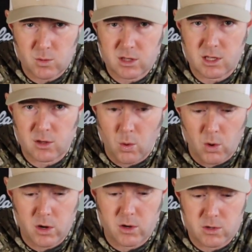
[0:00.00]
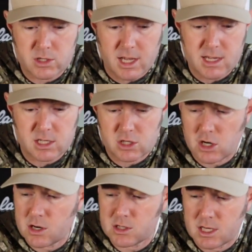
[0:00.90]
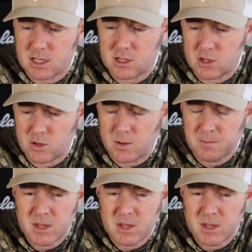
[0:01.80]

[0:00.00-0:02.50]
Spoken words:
what the KORKER'S sizing chart said to do.